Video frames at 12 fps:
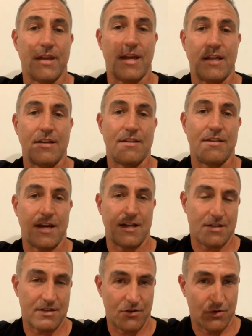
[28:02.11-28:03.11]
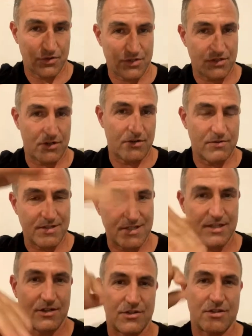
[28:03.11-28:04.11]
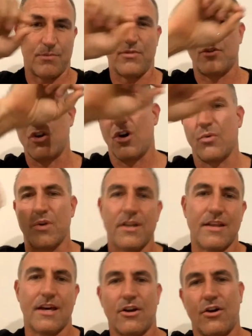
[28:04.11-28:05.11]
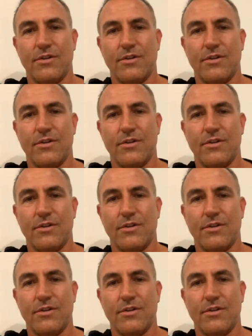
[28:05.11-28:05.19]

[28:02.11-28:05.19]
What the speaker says: and that also seals. So we've got rid of that